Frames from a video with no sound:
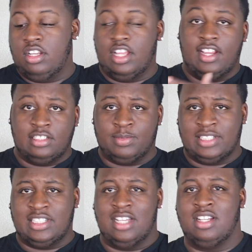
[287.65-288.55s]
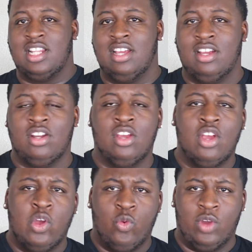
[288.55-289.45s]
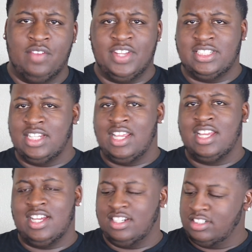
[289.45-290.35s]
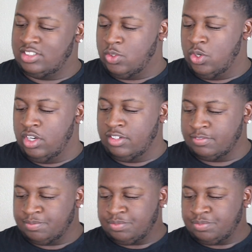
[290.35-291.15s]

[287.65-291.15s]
There's my SoundCloud, WavyJ underscore.